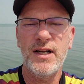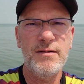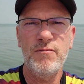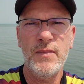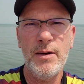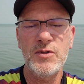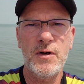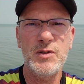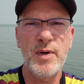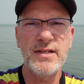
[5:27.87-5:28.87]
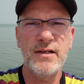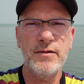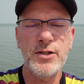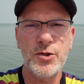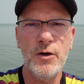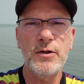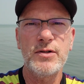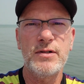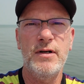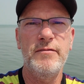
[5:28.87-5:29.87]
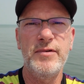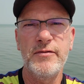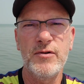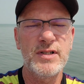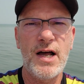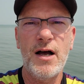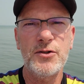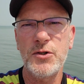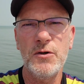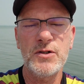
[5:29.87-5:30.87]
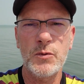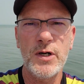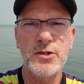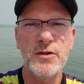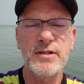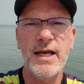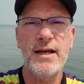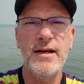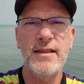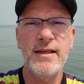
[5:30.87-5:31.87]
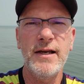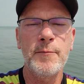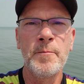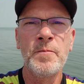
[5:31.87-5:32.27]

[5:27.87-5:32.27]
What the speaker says: and Amazon's basically shirts of different styles, shirts, sweatshirts, that kind of thing.